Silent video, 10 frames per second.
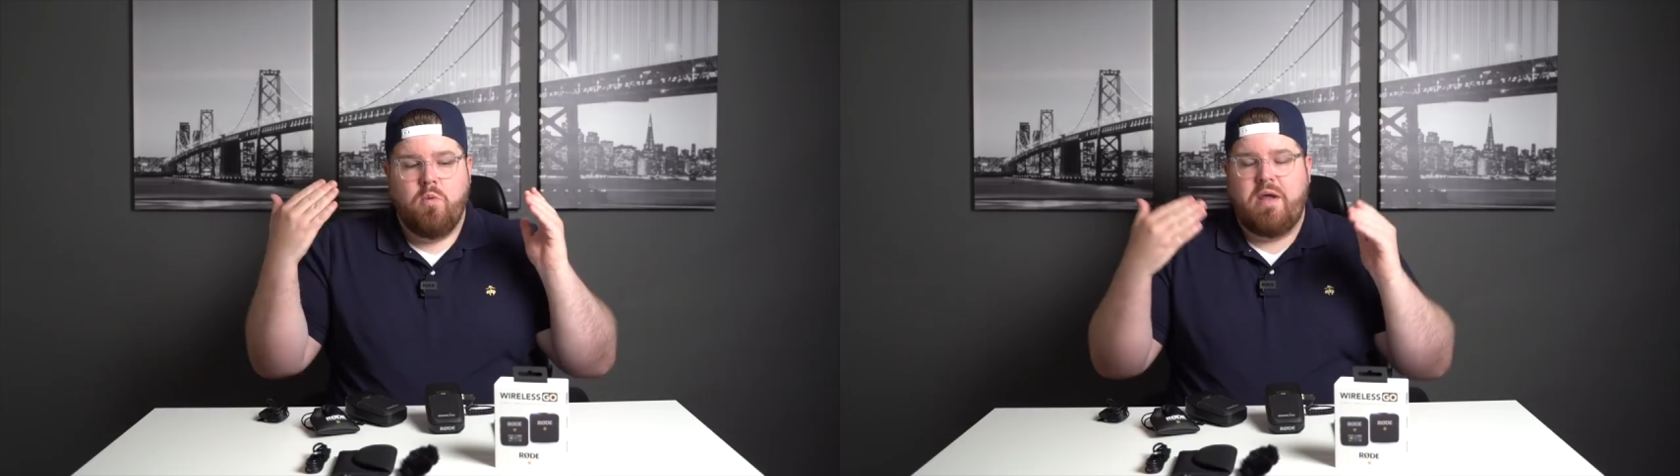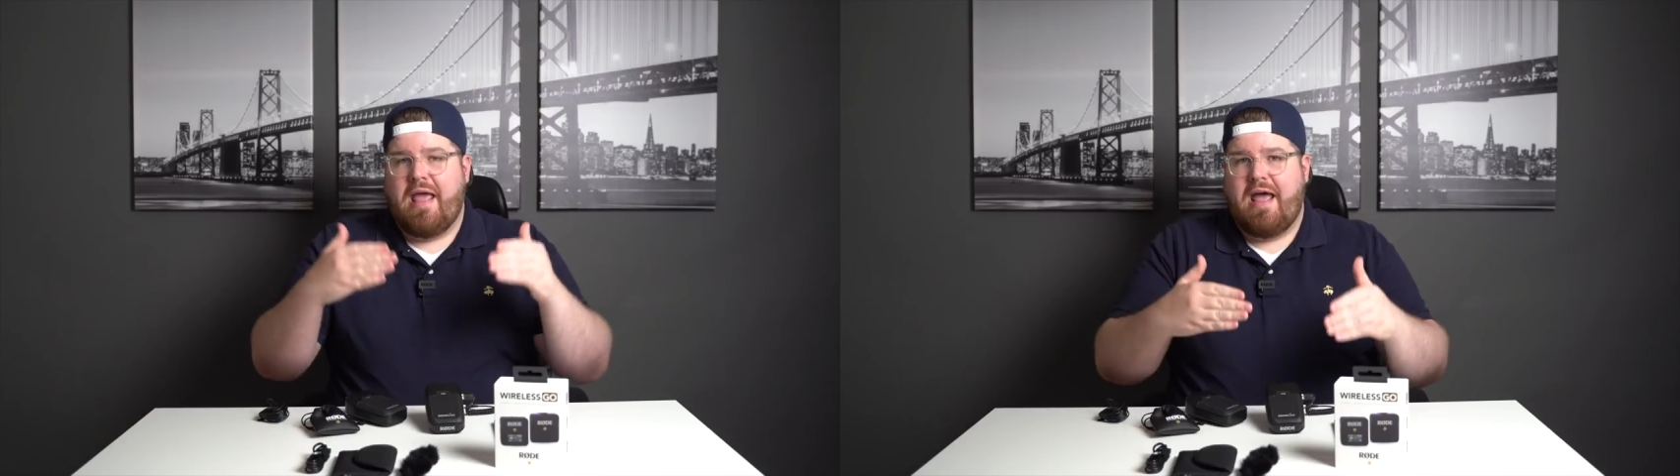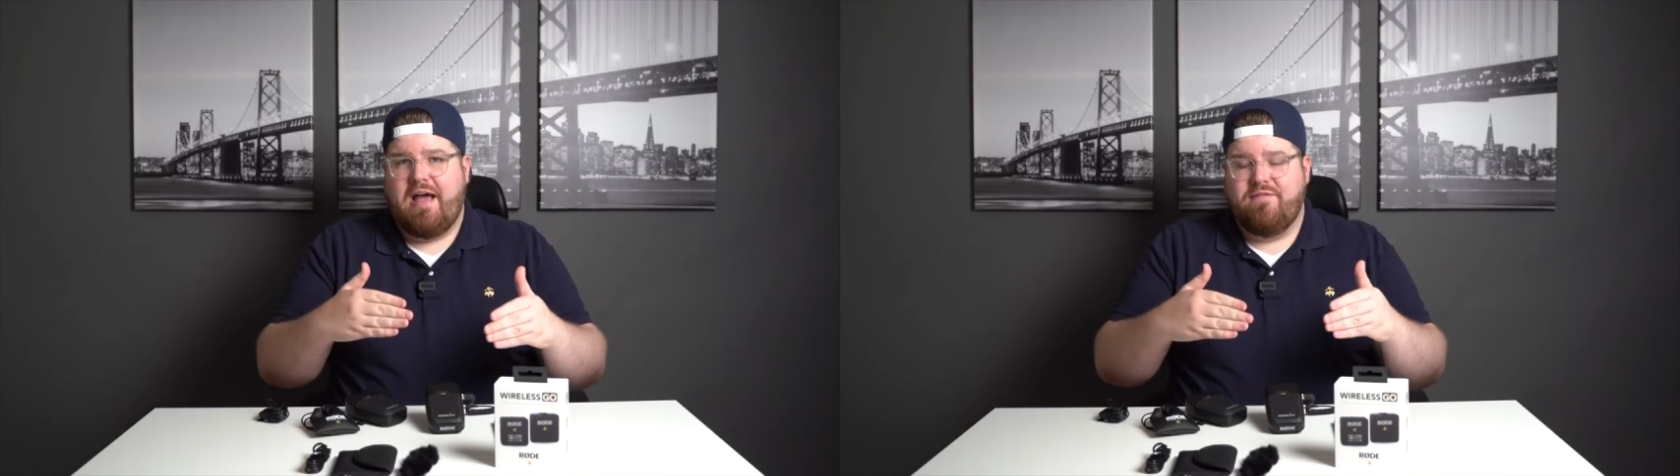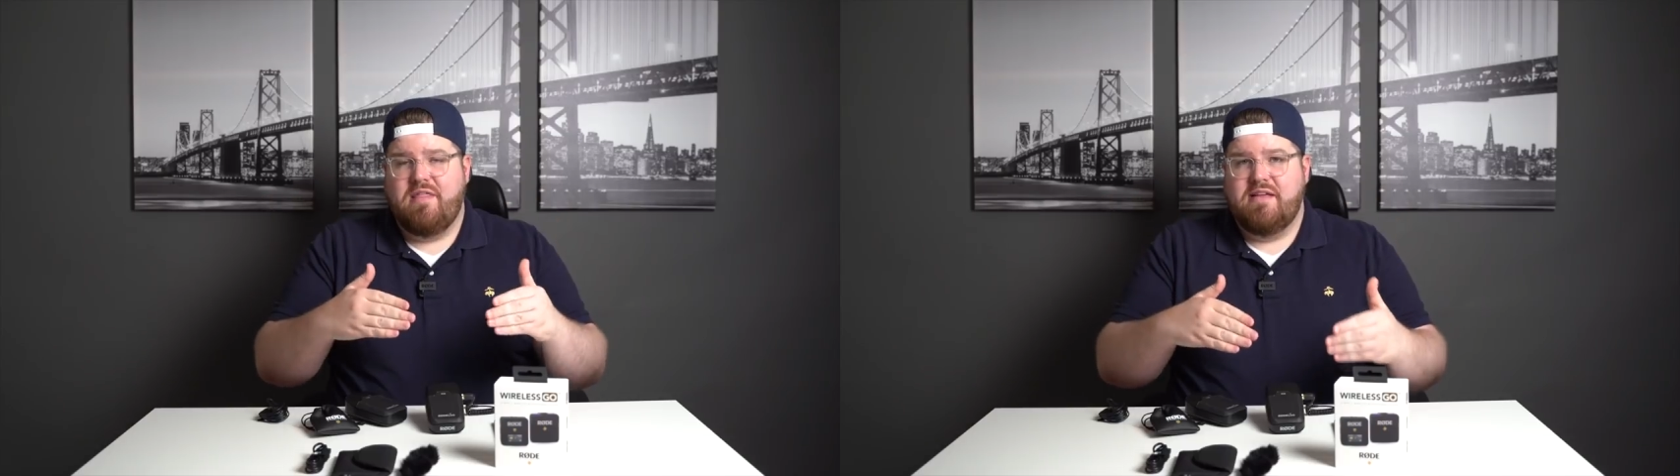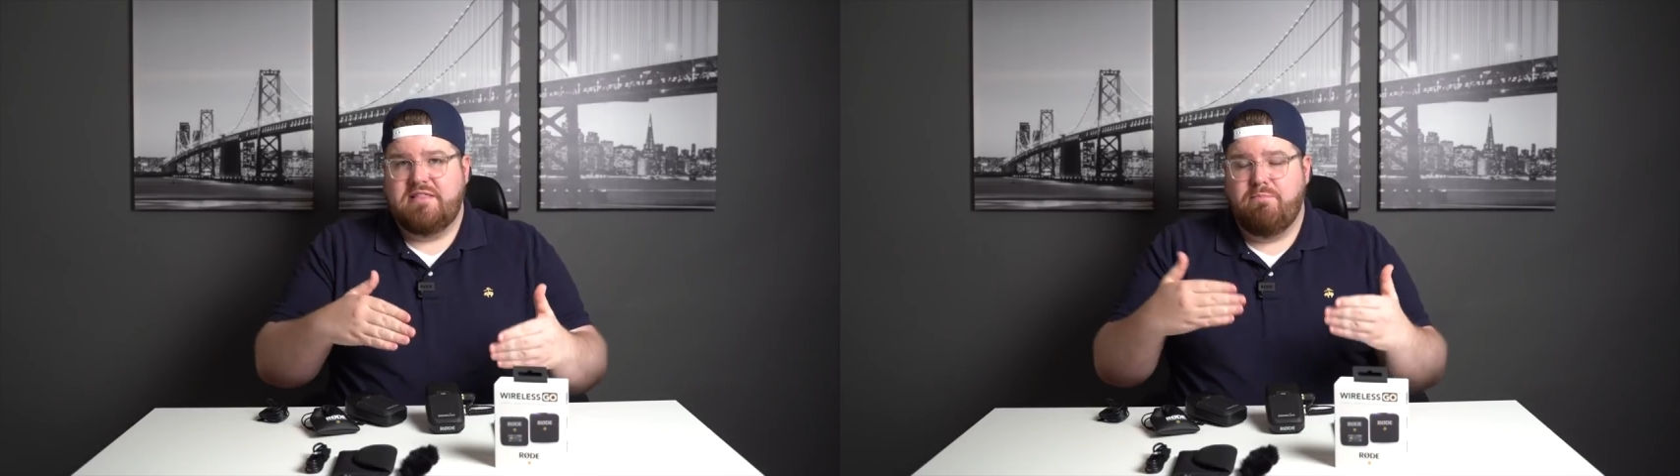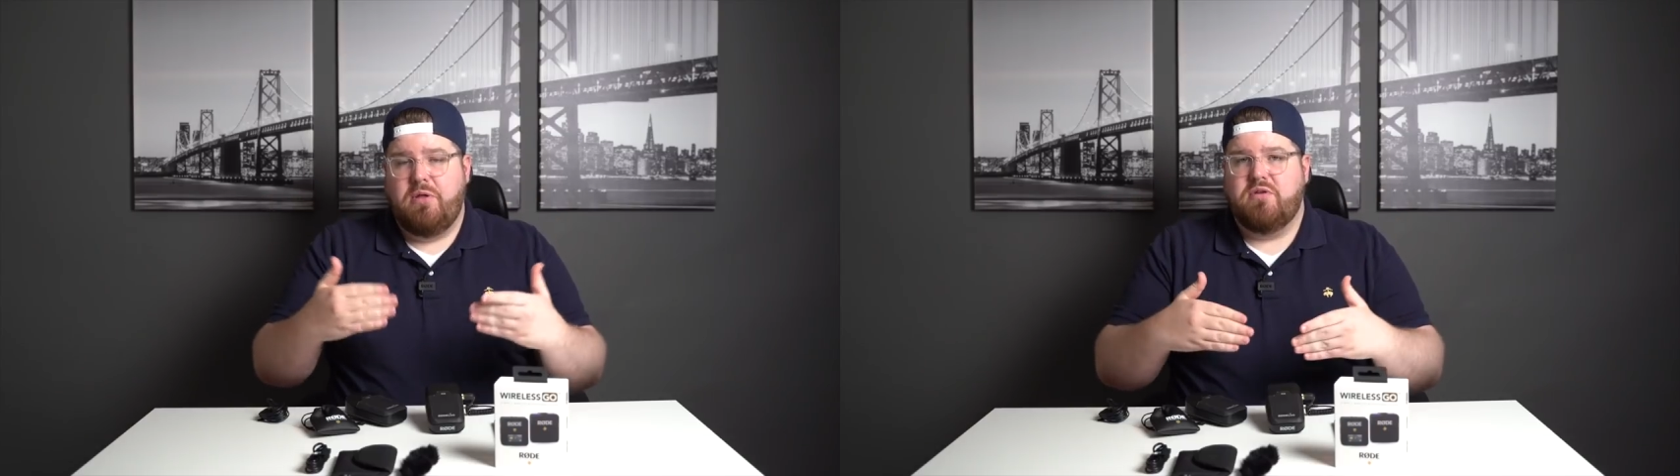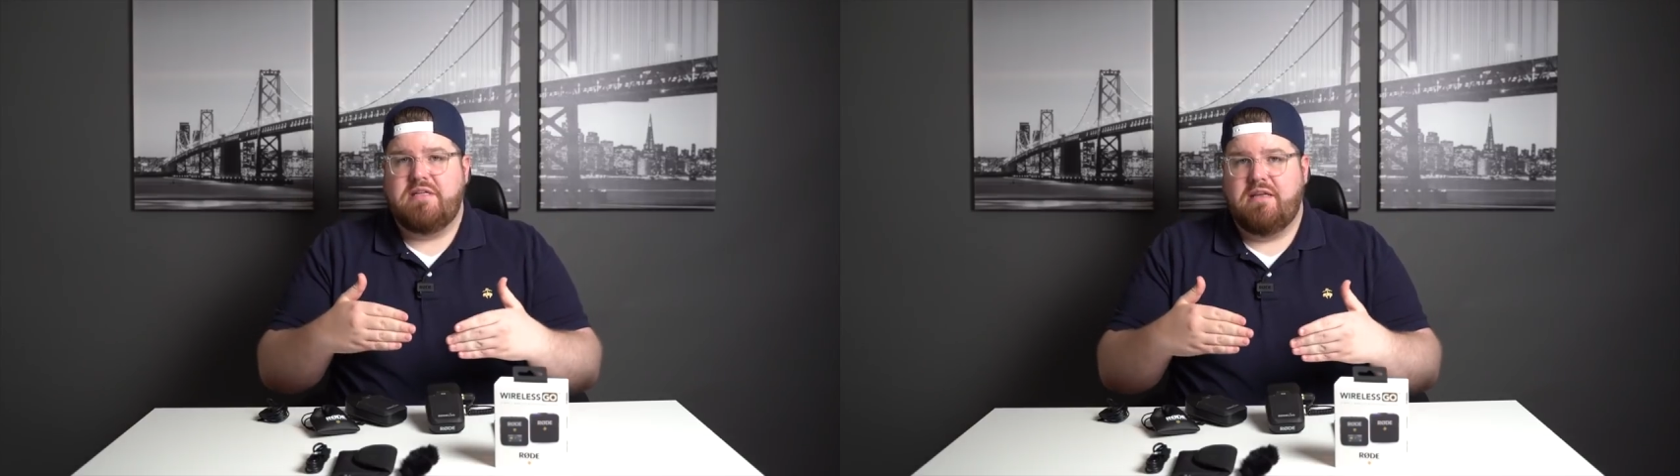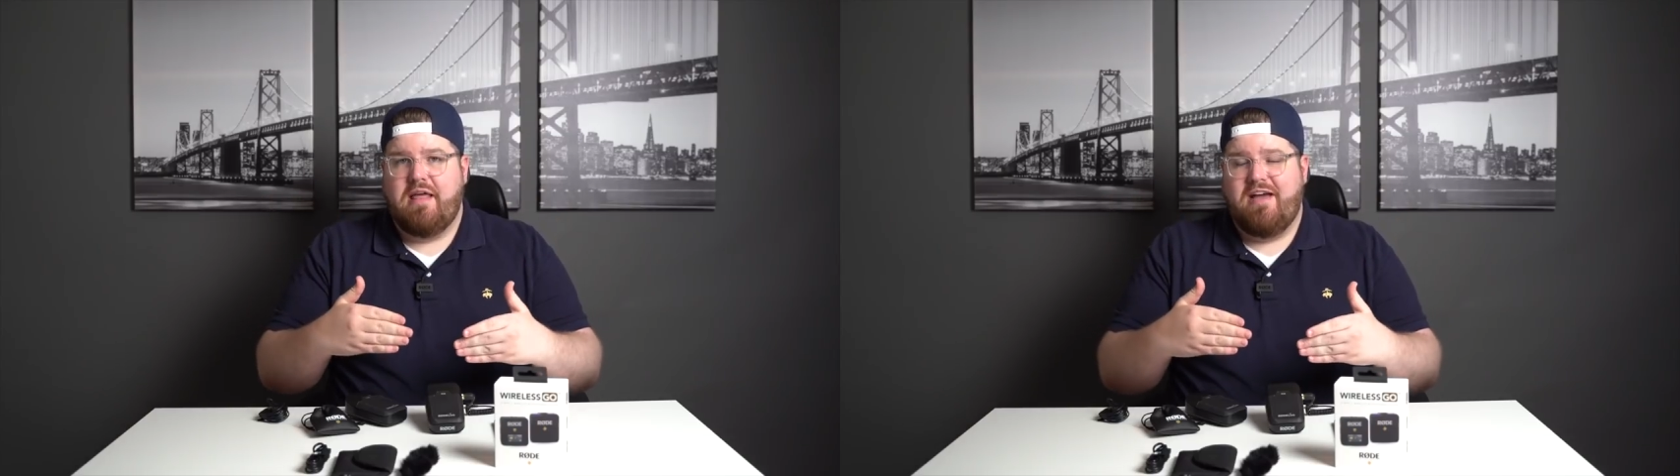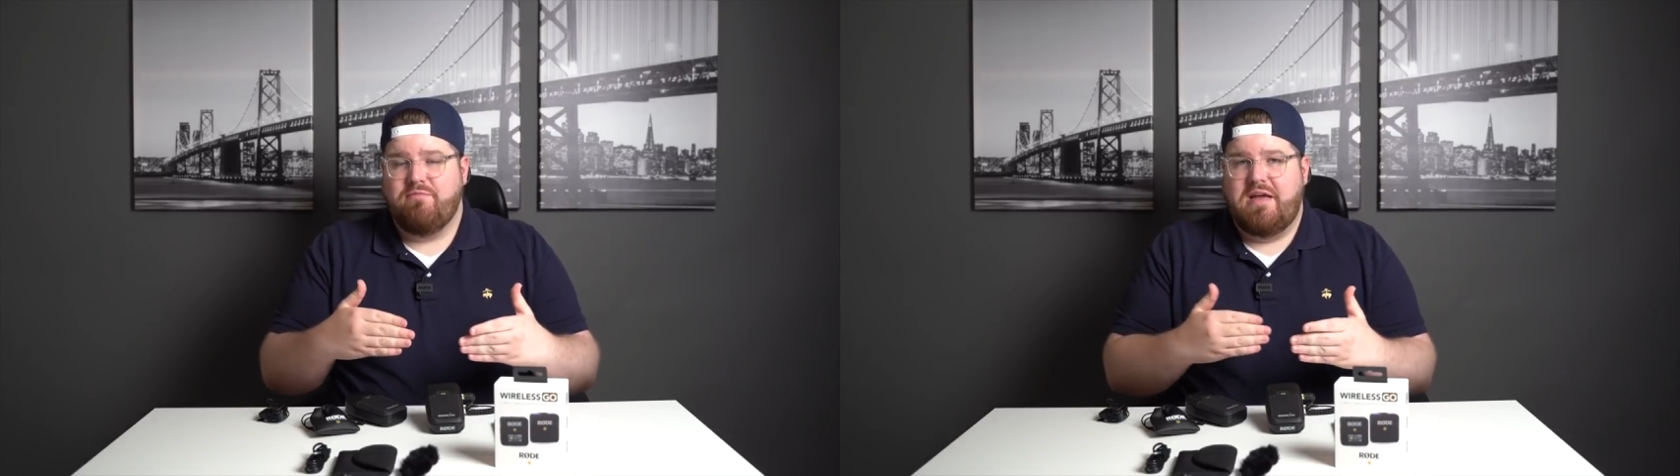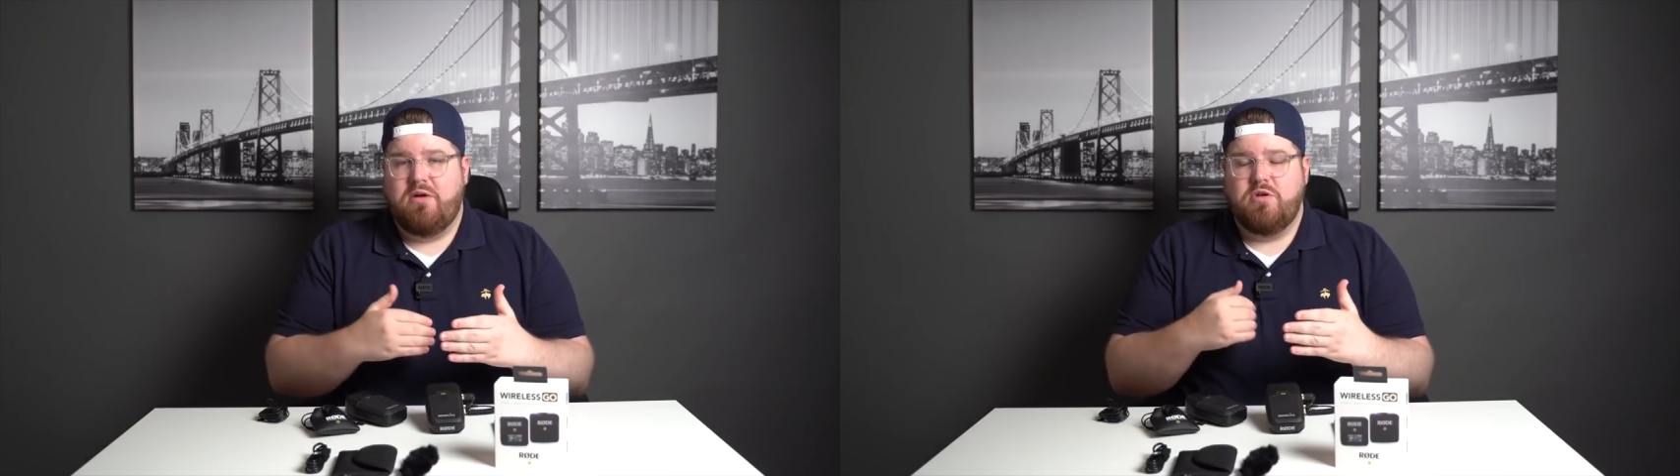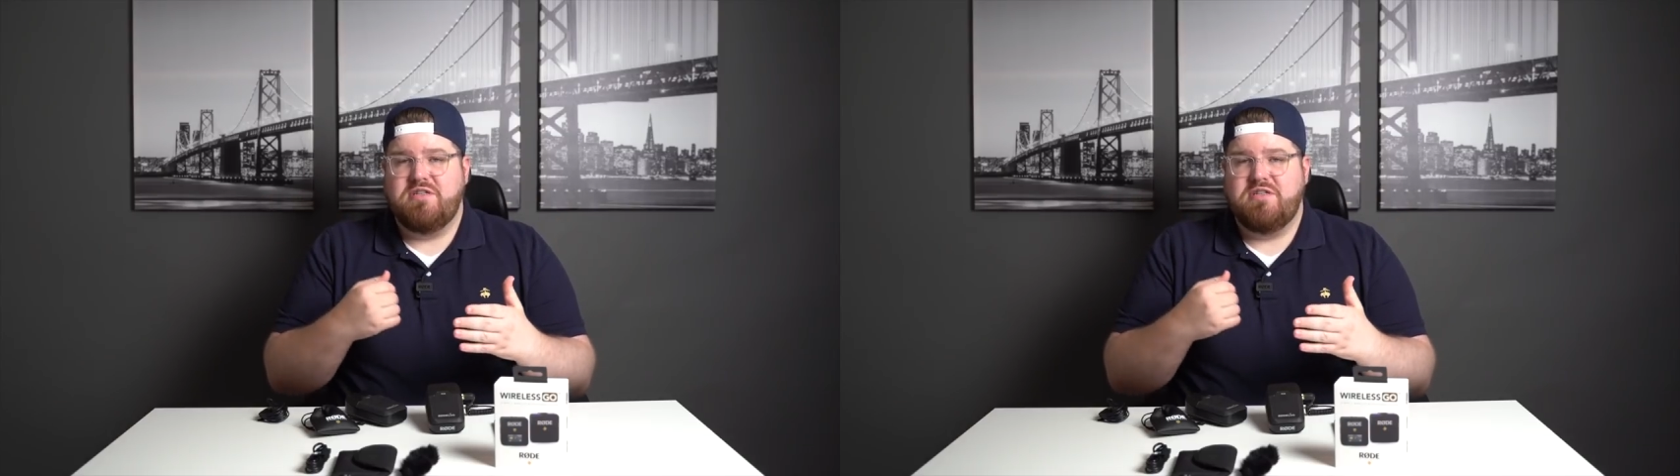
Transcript: we have this built-in lav mic,